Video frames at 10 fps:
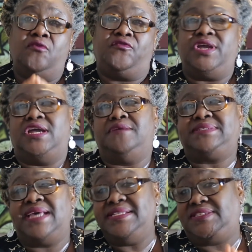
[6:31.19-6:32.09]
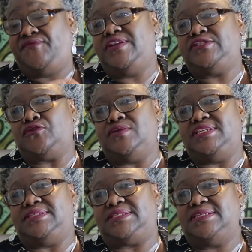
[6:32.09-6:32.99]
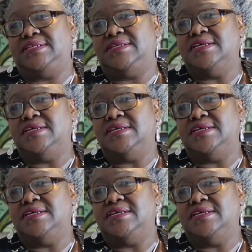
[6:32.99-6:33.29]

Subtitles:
of scientific studies.